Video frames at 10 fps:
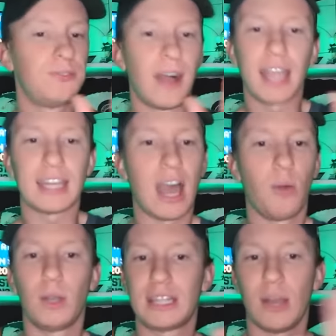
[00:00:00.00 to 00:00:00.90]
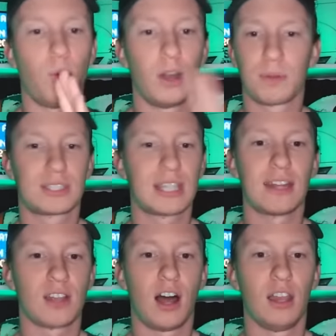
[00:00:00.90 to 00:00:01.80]
find out what that 1%
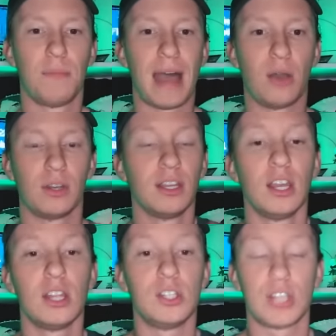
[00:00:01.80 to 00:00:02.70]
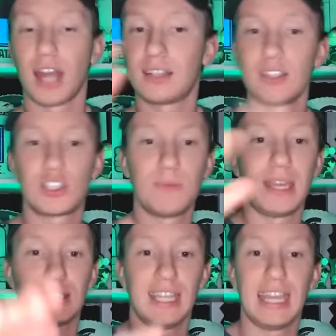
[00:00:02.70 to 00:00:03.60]
is all about. Jonathan
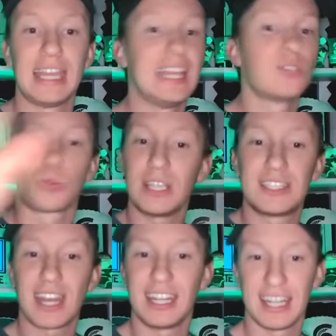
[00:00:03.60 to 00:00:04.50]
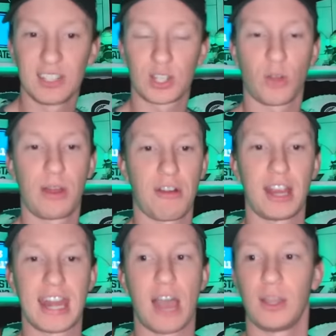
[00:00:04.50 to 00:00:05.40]
Smith is resetting his career
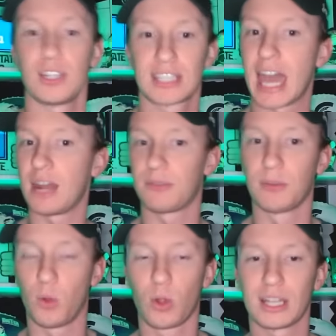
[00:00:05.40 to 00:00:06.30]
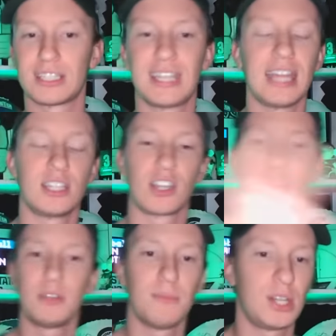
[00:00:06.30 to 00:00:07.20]
right now. He just got up from Oregon State to
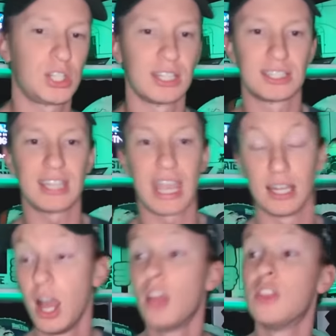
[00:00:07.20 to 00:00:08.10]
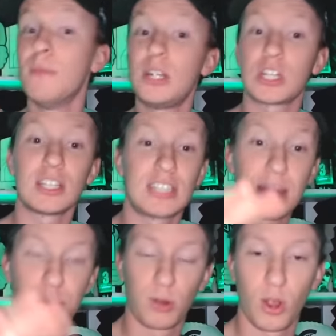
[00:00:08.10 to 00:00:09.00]
come to Michigan State. The Michigan
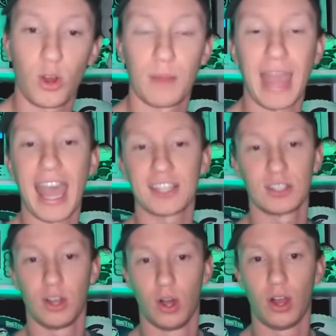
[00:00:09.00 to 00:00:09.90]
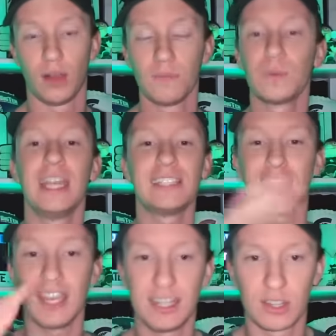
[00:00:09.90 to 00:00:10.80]
State program as a whole is
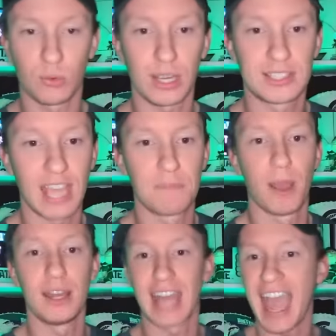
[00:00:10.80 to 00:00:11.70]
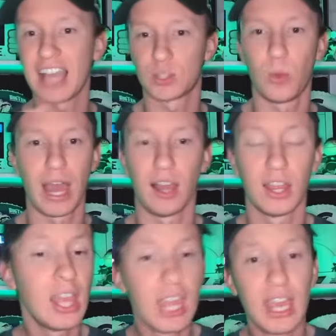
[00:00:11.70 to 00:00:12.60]
hitting the reset button as well.
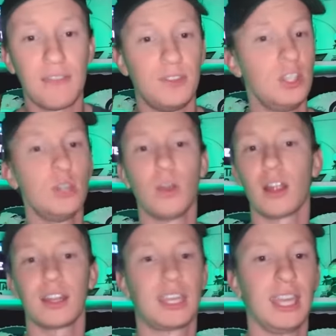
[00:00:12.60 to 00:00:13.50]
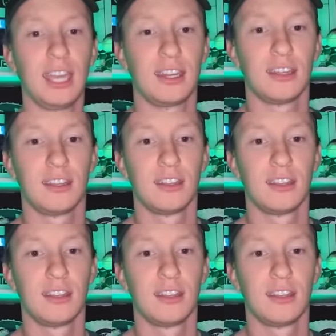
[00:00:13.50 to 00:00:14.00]
If you are a kid,